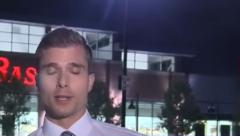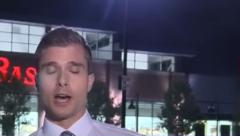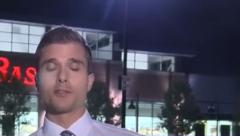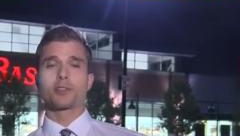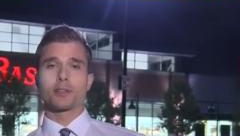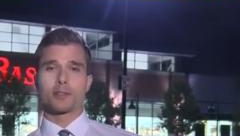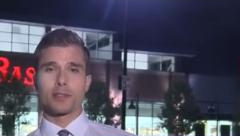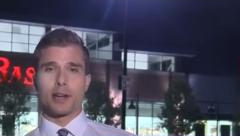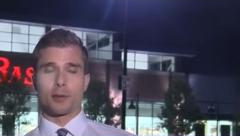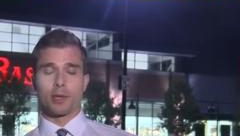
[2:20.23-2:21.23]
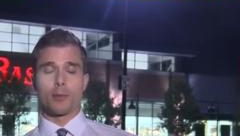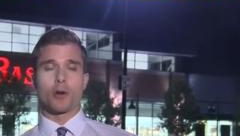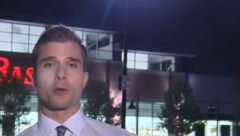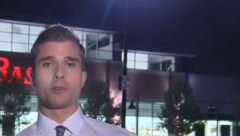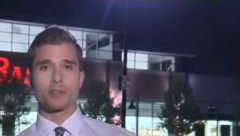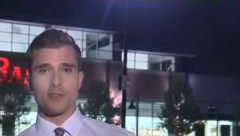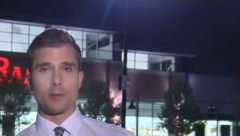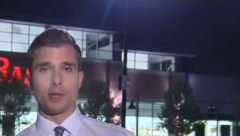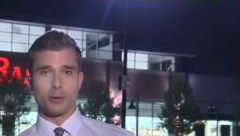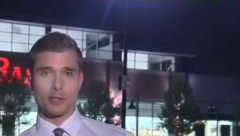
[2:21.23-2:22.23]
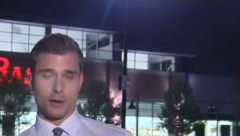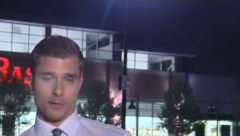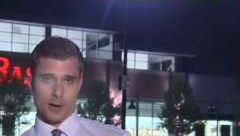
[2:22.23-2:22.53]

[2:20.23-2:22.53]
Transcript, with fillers: Live in Chelsea tonight, I'm Liam Martin, WCVB News Center